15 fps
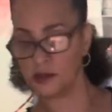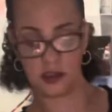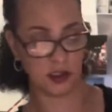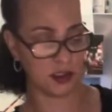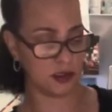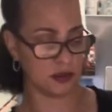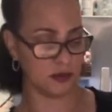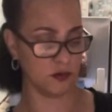
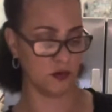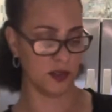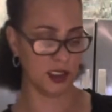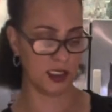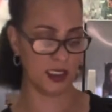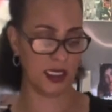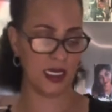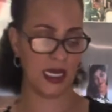It's
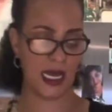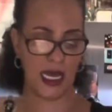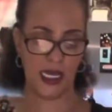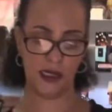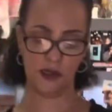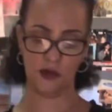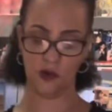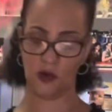really
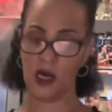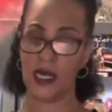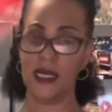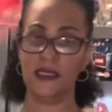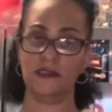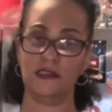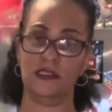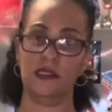a
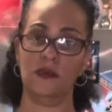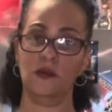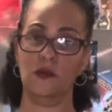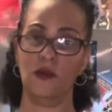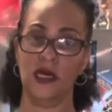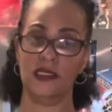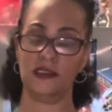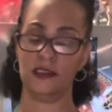great
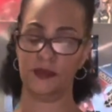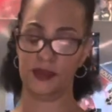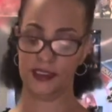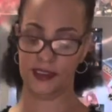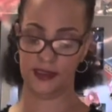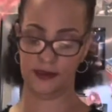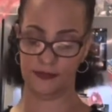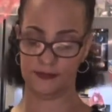recipe.